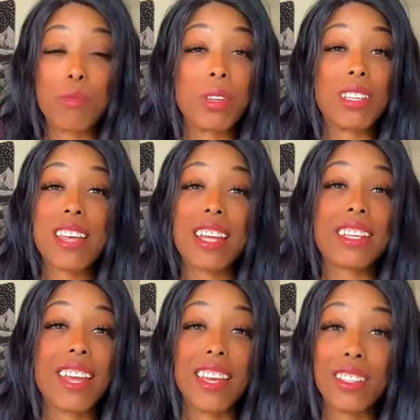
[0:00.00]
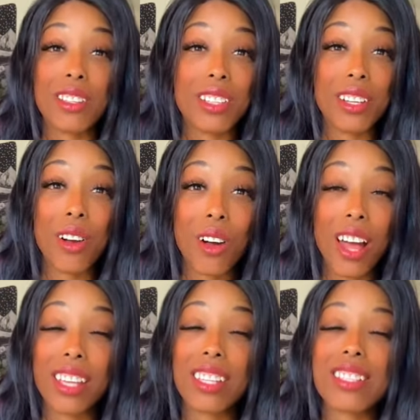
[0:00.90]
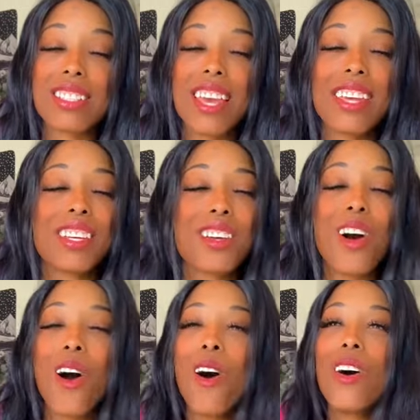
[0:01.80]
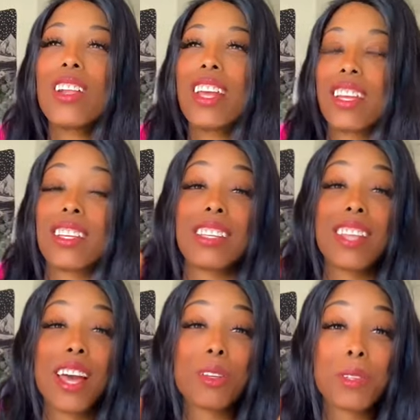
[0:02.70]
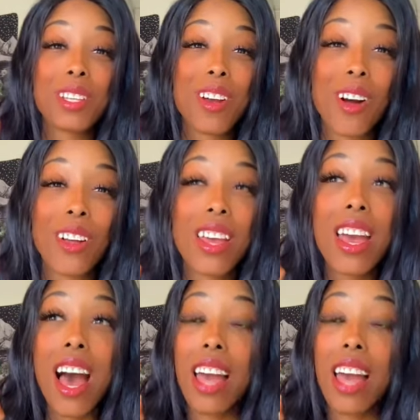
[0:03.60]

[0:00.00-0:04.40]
Because I can handle it all. I can take it all. I can align with it all.